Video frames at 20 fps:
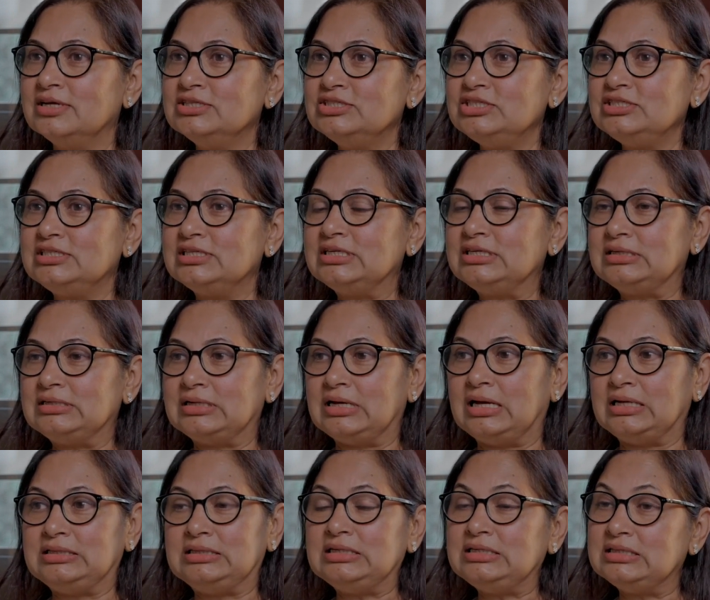she said,
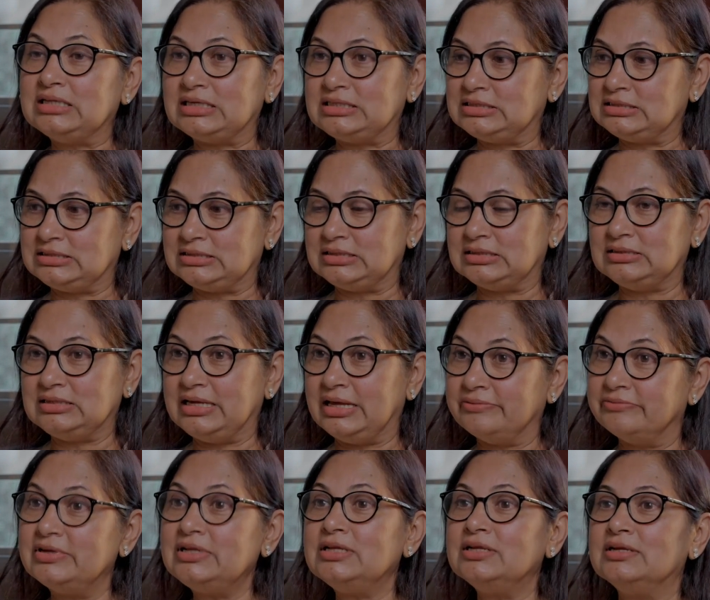I think that's the
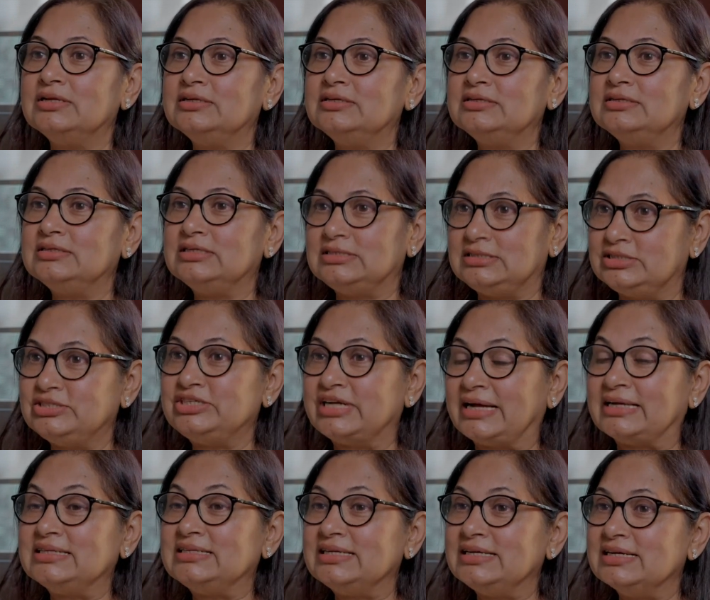devil
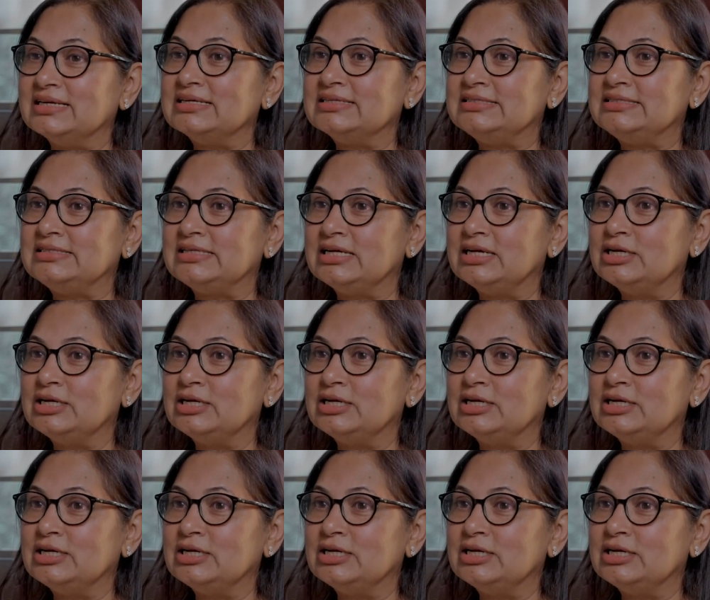distracting us